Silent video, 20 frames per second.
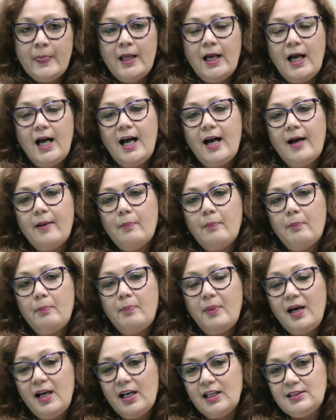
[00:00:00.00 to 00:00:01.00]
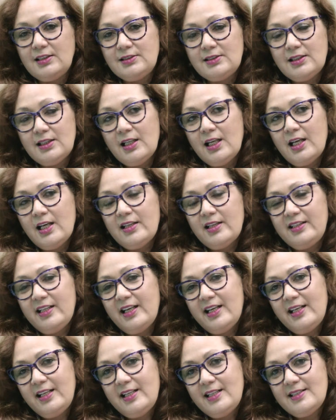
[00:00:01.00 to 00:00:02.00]
But
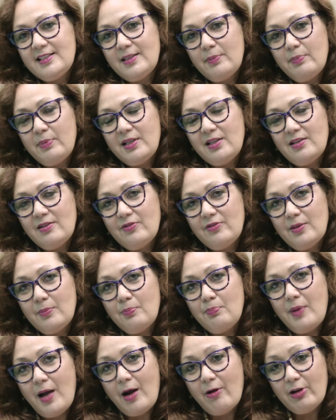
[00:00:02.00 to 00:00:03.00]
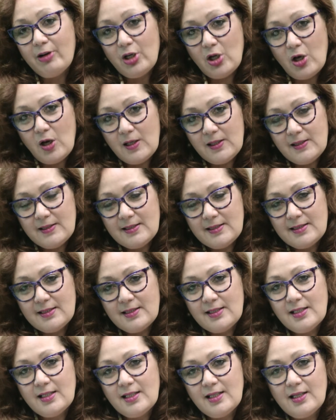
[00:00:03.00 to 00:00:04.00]
there is a bit of a
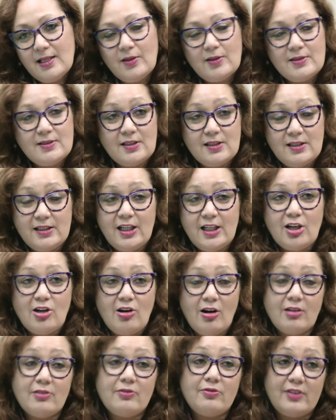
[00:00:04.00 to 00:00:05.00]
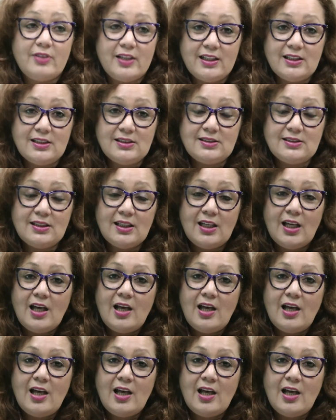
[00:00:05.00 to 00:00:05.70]
paradox, certainly a conflict,